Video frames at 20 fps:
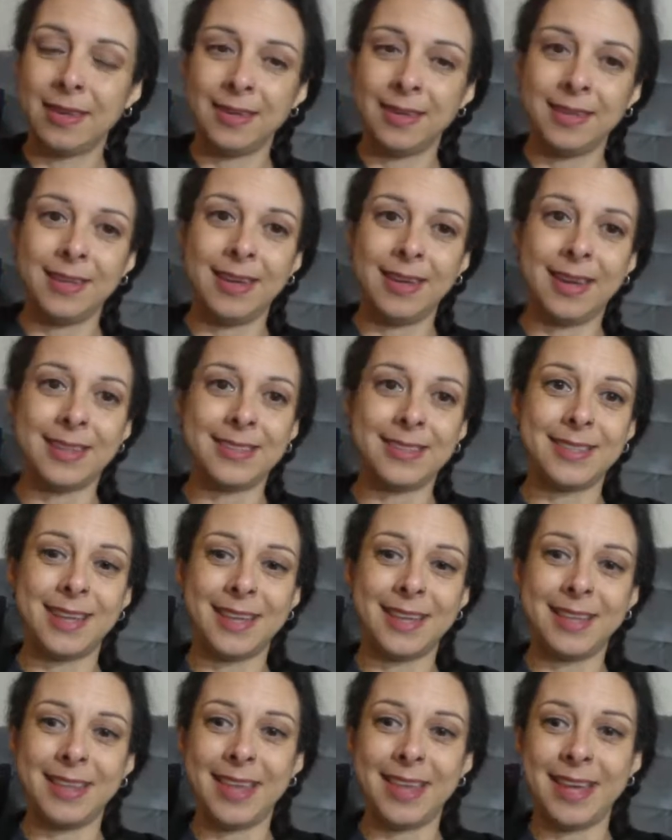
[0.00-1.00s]
Yes,
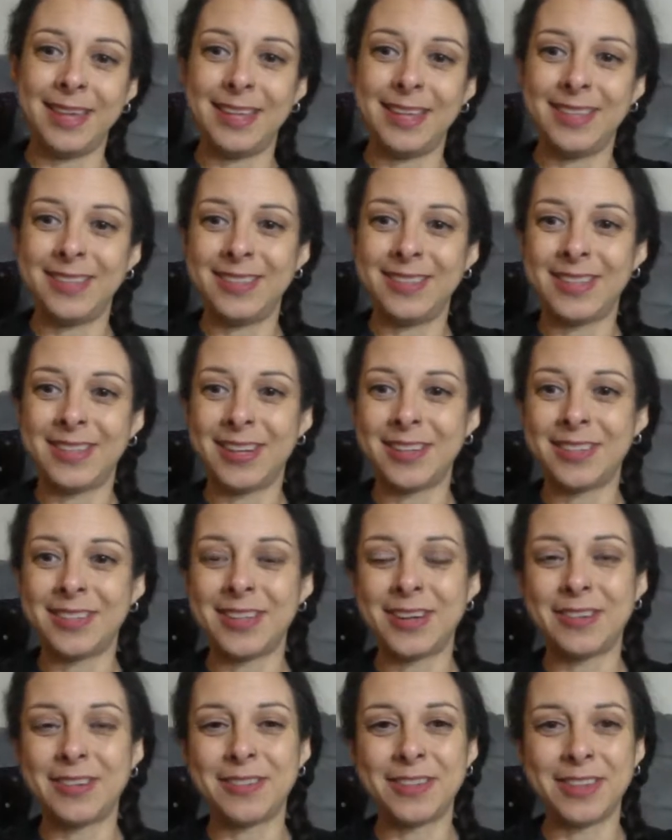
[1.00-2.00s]
and thank you,
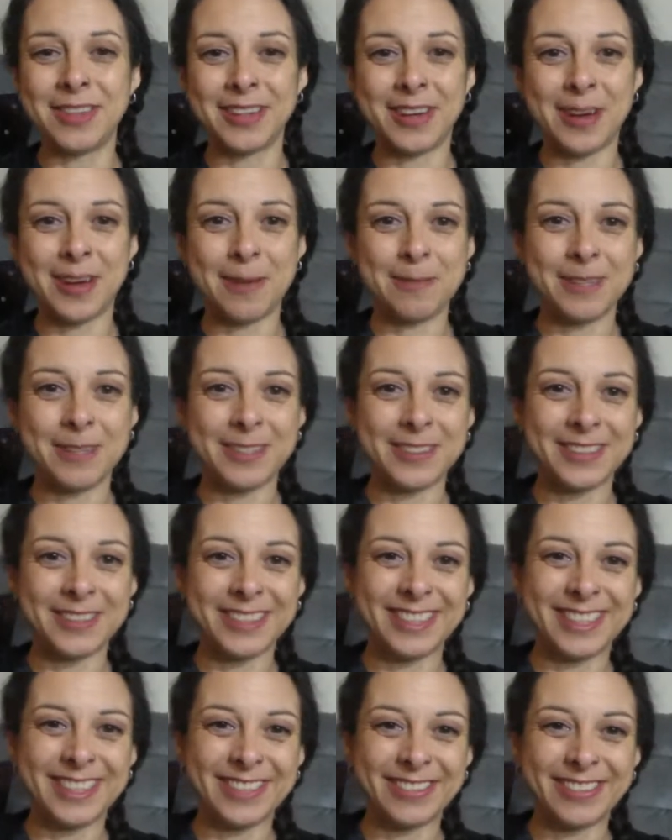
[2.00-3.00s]
Jojo, for the comic
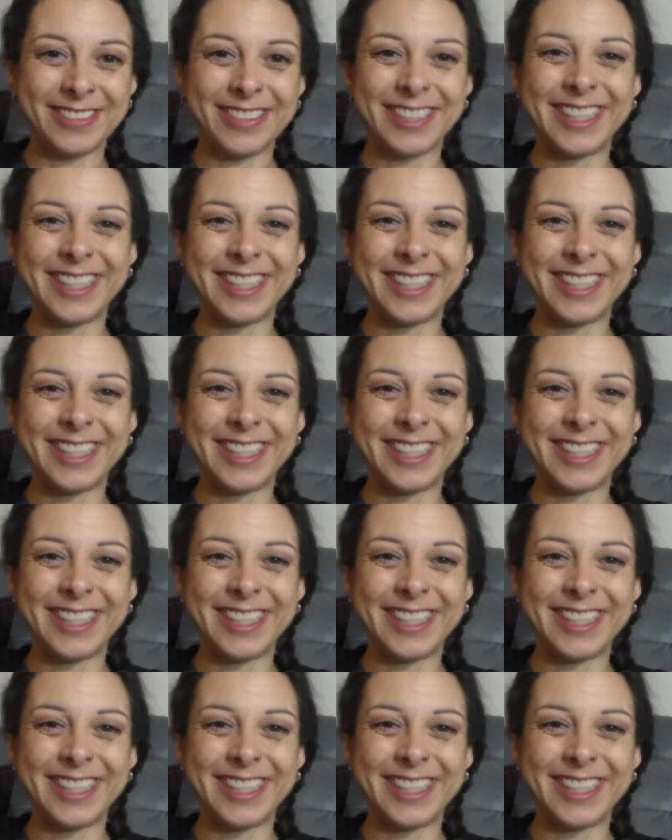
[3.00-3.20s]
relief.